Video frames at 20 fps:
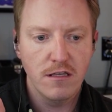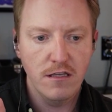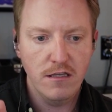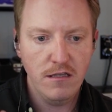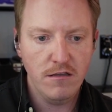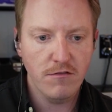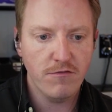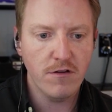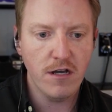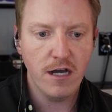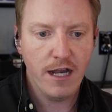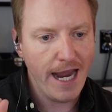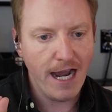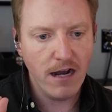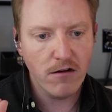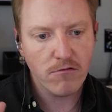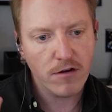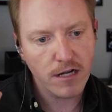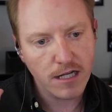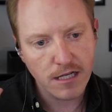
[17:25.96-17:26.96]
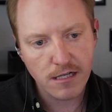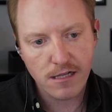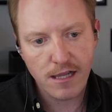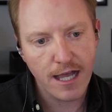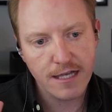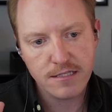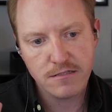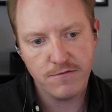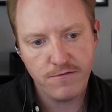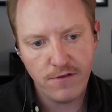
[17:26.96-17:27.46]
if not outright
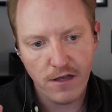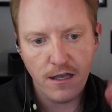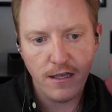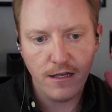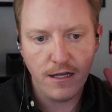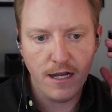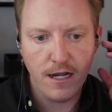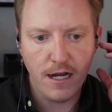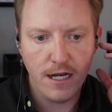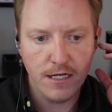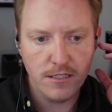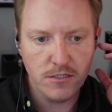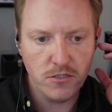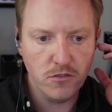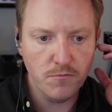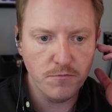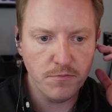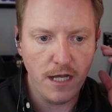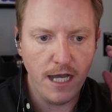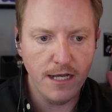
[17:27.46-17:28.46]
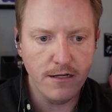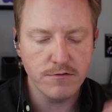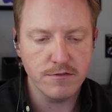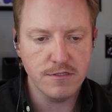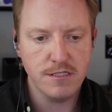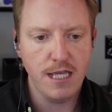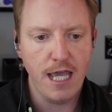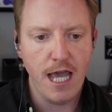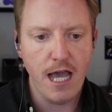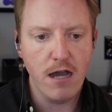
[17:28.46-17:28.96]
classified, and I don't
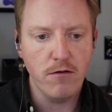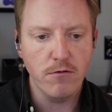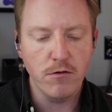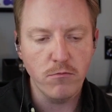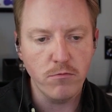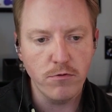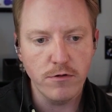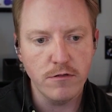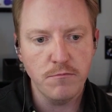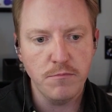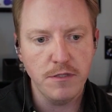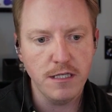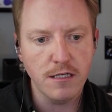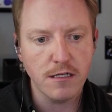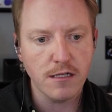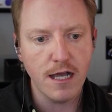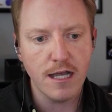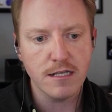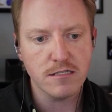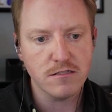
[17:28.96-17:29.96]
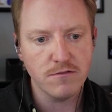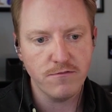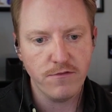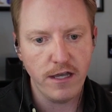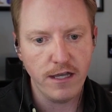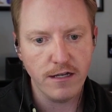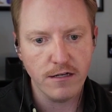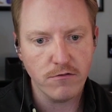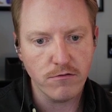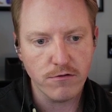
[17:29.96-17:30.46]
see how it wouldn't be
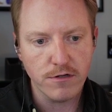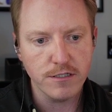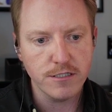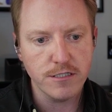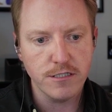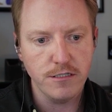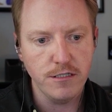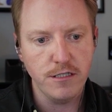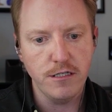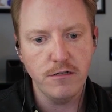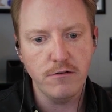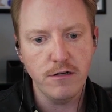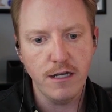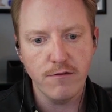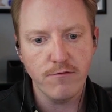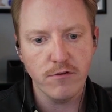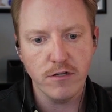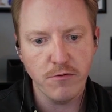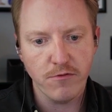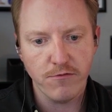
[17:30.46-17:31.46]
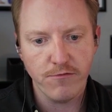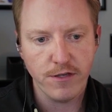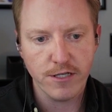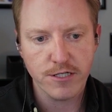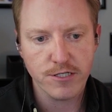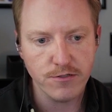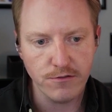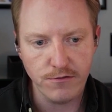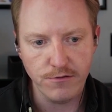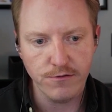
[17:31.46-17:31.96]
classified according to, every
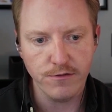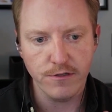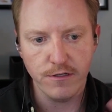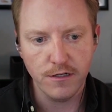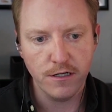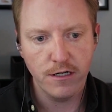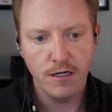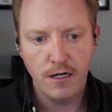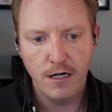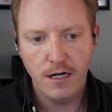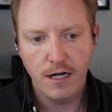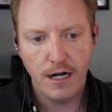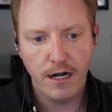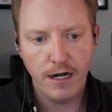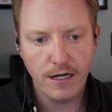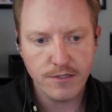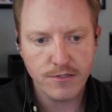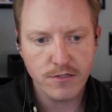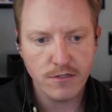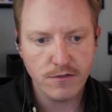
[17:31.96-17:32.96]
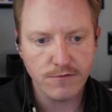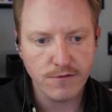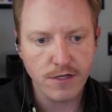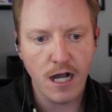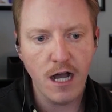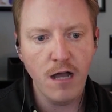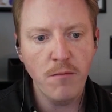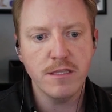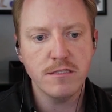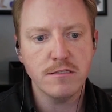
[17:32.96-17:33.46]
professional that has sort of
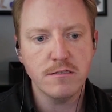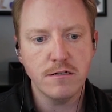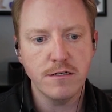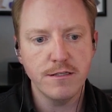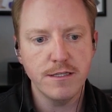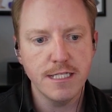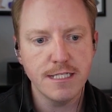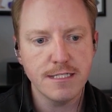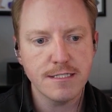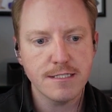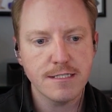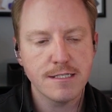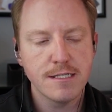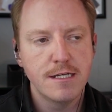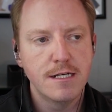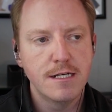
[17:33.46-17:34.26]
commented on this,